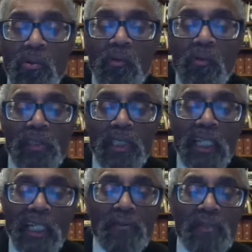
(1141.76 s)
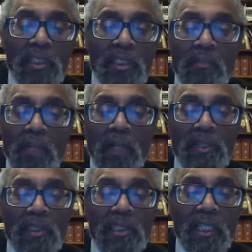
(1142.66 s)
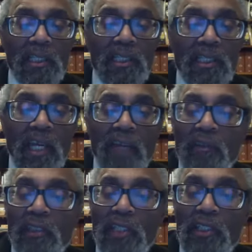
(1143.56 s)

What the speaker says: was interesting about this thing, slavery, is that